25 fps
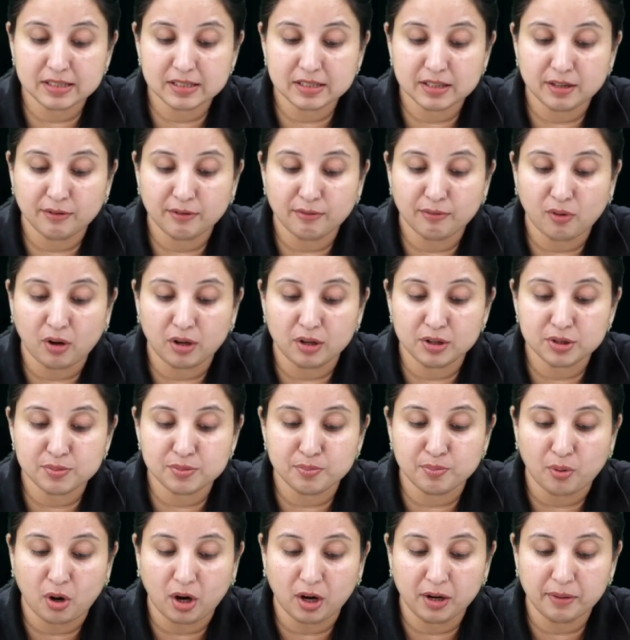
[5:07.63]
it involves
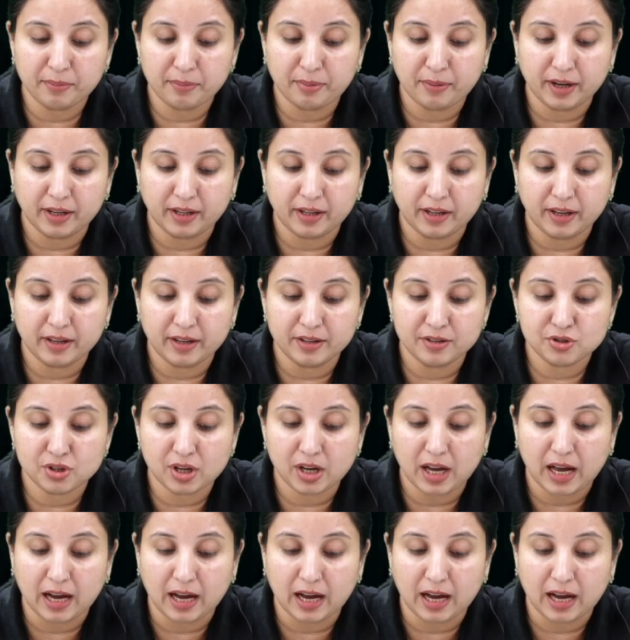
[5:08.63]
bond breakage